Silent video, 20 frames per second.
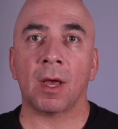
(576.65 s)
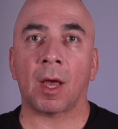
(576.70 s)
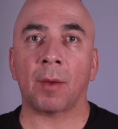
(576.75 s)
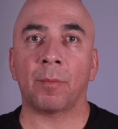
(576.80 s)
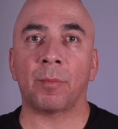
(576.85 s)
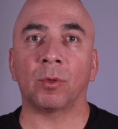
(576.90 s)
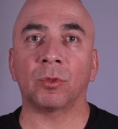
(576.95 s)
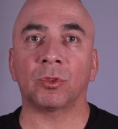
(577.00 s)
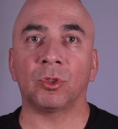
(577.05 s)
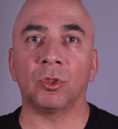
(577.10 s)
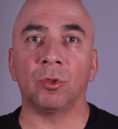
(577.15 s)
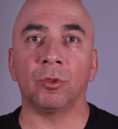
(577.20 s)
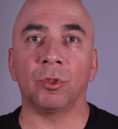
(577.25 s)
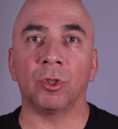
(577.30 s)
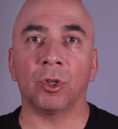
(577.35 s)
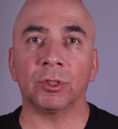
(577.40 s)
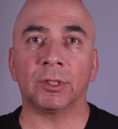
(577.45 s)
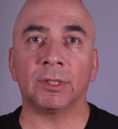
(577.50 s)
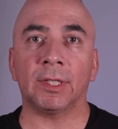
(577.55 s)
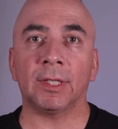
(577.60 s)
I post new
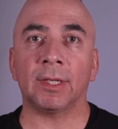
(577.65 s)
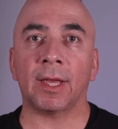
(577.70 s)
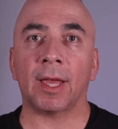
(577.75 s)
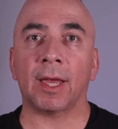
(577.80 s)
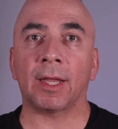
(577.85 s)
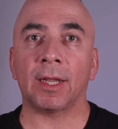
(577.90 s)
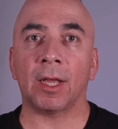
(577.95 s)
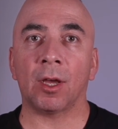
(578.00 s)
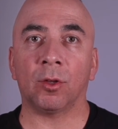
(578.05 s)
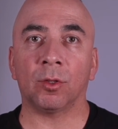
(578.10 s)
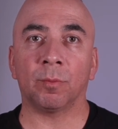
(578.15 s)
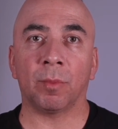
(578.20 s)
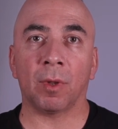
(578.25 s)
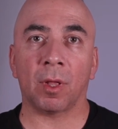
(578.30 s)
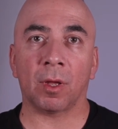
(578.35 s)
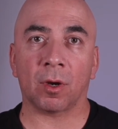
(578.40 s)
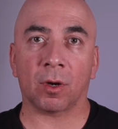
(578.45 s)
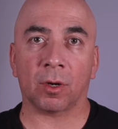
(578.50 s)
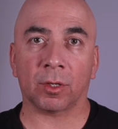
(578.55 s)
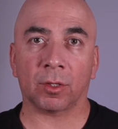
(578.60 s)
nursing and health
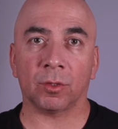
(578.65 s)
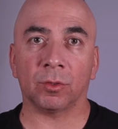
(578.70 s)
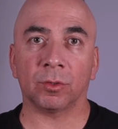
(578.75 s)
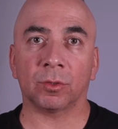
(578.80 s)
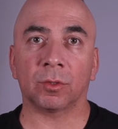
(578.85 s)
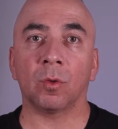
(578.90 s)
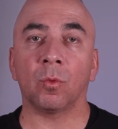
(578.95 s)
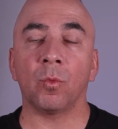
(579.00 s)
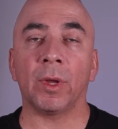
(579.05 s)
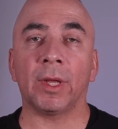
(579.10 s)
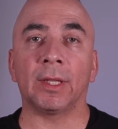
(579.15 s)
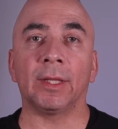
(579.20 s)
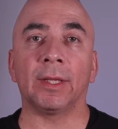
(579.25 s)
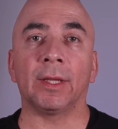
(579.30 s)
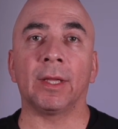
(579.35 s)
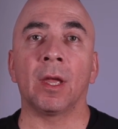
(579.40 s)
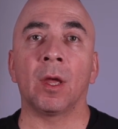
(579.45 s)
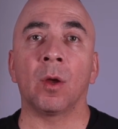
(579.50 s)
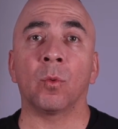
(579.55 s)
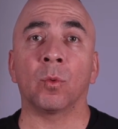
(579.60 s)
blog articles
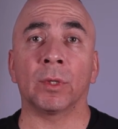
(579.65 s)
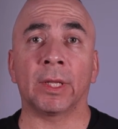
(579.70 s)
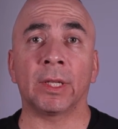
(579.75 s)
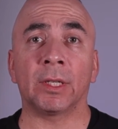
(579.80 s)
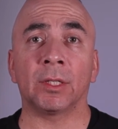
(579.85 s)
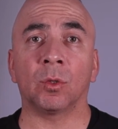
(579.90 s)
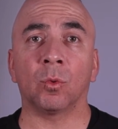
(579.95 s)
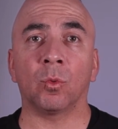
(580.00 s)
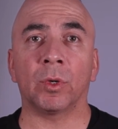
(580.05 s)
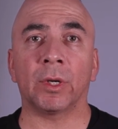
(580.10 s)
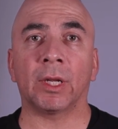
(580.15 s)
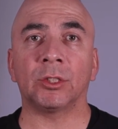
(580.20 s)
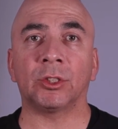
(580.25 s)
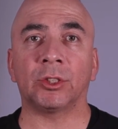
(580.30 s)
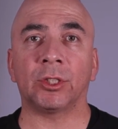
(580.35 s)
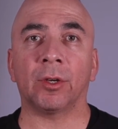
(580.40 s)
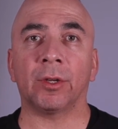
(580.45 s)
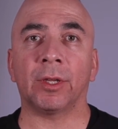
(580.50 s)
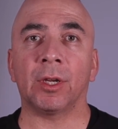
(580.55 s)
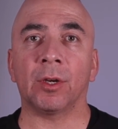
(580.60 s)
weekly related to what I
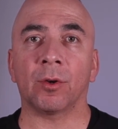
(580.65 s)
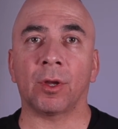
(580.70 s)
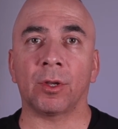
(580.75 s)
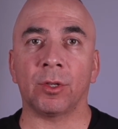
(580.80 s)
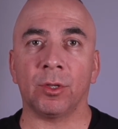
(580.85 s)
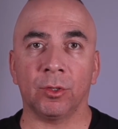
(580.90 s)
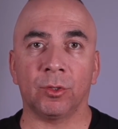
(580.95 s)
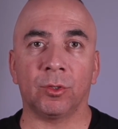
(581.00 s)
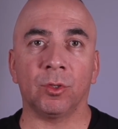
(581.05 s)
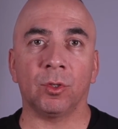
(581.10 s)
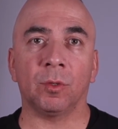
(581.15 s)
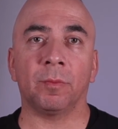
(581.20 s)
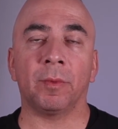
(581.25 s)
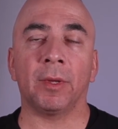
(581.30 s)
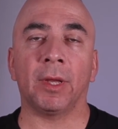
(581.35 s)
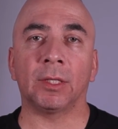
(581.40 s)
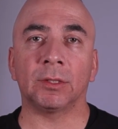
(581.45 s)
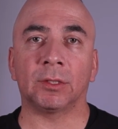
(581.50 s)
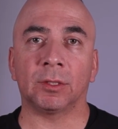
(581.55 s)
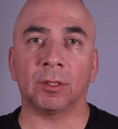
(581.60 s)
share here on YouTube,
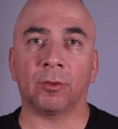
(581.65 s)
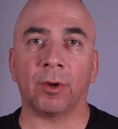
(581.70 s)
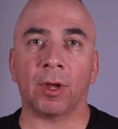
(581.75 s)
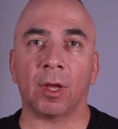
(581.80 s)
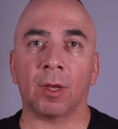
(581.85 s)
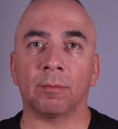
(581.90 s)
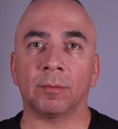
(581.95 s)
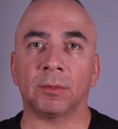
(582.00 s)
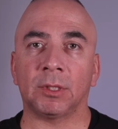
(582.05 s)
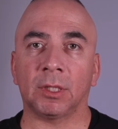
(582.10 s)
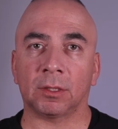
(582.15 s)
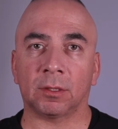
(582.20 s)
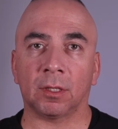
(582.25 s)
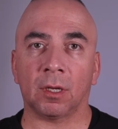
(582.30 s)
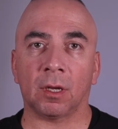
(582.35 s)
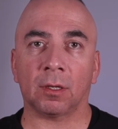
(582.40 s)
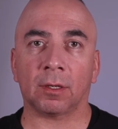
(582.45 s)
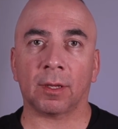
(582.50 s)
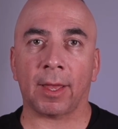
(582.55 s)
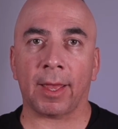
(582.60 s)
Instagram,
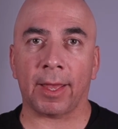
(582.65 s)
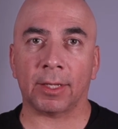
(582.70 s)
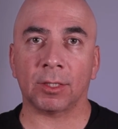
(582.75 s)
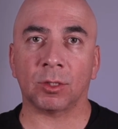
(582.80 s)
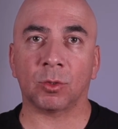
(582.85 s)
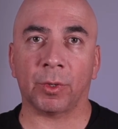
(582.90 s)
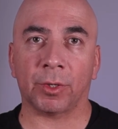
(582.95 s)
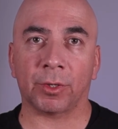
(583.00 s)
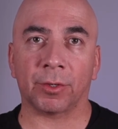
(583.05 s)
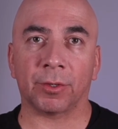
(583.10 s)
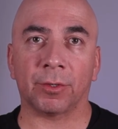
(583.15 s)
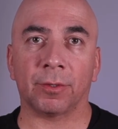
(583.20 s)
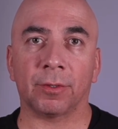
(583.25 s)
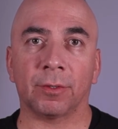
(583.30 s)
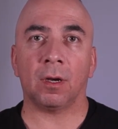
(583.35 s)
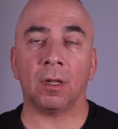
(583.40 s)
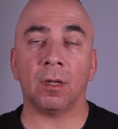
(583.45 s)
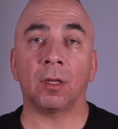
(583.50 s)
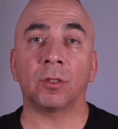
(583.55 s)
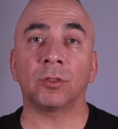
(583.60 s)
TikTok, and Twitter.
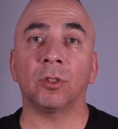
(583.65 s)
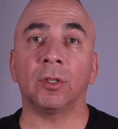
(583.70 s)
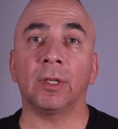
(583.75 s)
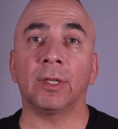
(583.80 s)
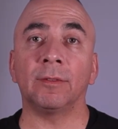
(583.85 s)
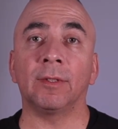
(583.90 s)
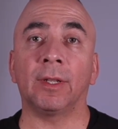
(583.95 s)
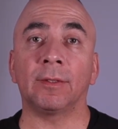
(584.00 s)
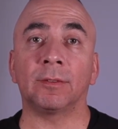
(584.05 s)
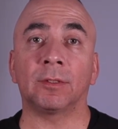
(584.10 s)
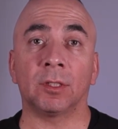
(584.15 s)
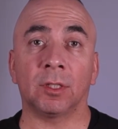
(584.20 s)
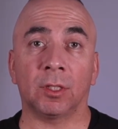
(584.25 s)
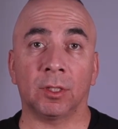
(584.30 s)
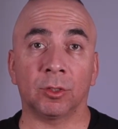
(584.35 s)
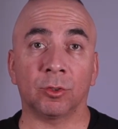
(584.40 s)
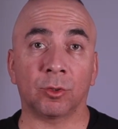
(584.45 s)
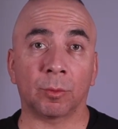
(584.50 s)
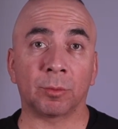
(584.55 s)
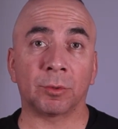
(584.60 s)
I'll also leave links in the
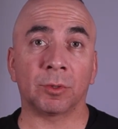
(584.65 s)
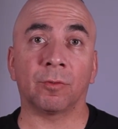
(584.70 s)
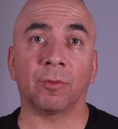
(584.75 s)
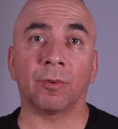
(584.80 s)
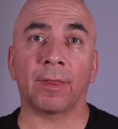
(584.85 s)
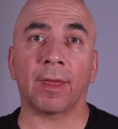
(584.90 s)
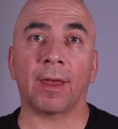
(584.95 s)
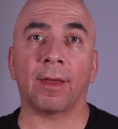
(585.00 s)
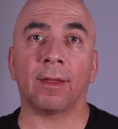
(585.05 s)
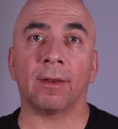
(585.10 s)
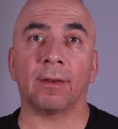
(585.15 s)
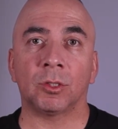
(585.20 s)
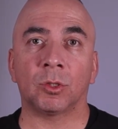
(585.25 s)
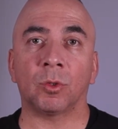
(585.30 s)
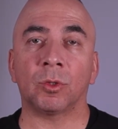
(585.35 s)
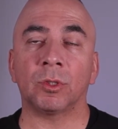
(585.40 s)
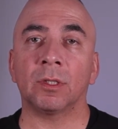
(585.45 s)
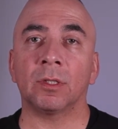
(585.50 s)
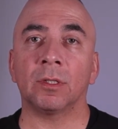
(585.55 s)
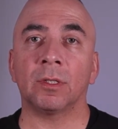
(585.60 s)
description for that.
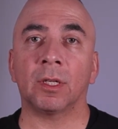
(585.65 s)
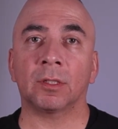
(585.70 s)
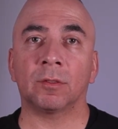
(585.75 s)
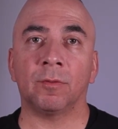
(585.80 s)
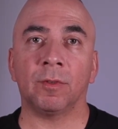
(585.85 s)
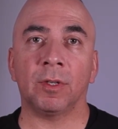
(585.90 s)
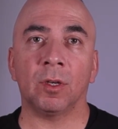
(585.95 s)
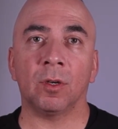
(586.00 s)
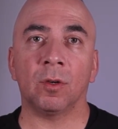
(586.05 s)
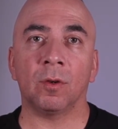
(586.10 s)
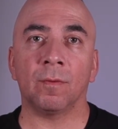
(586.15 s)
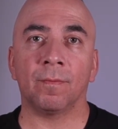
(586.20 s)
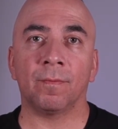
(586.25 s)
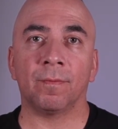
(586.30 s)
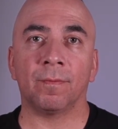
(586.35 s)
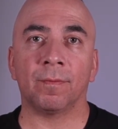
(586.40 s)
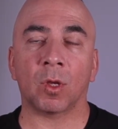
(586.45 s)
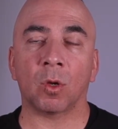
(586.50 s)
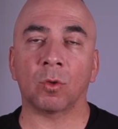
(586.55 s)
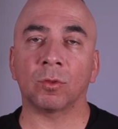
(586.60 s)
So until the next video,
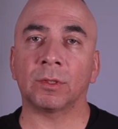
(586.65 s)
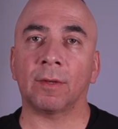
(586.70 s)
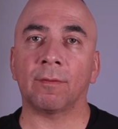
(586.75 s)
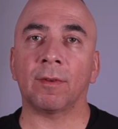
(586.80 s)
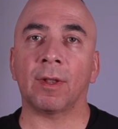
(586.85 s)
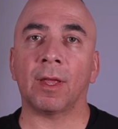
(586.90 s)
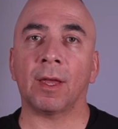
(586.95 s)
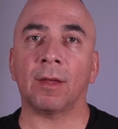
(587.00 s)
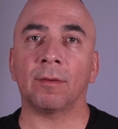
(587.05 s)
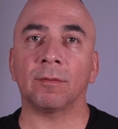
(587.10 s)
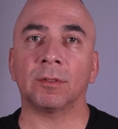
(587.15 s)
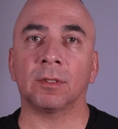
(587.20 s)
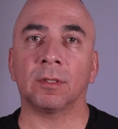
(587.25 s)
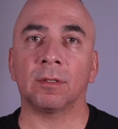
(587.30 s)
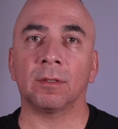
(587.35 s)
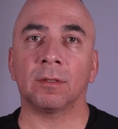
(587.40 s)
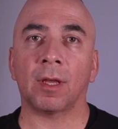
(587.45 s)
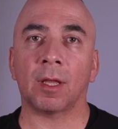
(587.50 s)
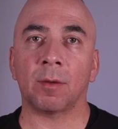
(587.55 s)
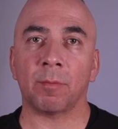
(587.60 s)
go save lives
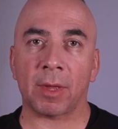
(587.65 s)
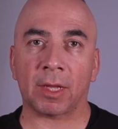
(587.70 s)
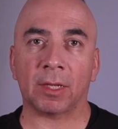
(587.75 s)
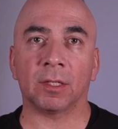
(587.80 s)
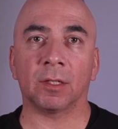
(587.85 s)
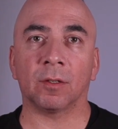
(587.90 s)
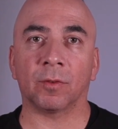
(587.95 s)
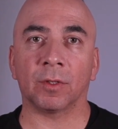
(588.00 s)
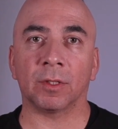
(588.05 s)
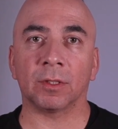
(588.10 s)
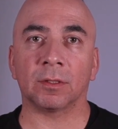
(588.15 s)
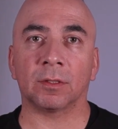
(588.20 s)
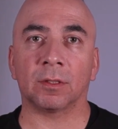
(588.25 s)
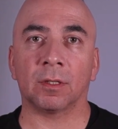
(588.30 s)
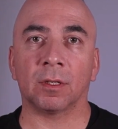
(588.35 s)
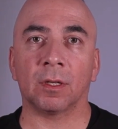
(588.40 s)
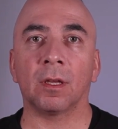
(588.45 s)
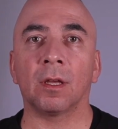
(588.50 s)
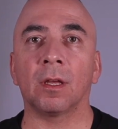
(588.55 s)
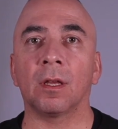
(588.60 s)
and make a
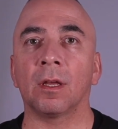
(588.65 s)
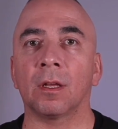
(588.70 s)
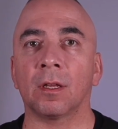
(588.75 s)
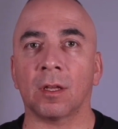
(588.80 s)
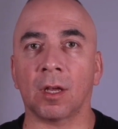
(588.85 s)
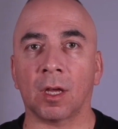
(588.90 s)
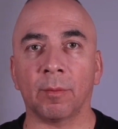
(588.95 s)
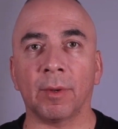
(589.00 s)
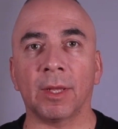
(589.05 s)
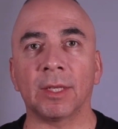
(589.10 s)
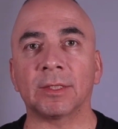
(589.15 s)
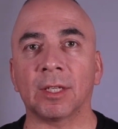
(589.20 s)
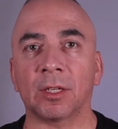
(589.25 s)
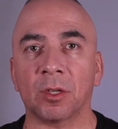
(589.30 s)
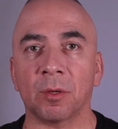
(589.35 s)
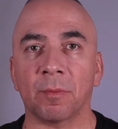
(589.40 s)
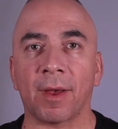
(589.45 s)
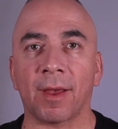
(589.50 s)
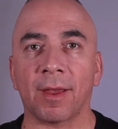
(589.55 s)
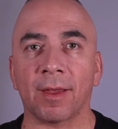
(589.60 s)
difference. God bless
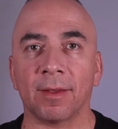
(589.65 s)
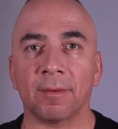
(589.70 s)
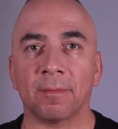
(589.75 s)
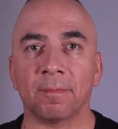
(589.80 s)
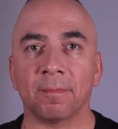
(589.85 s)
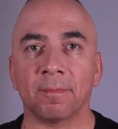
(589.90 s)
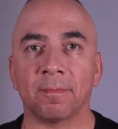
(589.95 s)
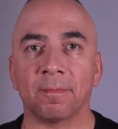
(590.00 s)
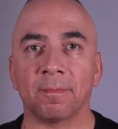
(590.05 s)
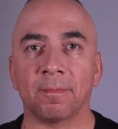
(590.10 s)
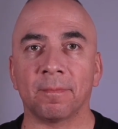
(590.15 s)
and goodbye.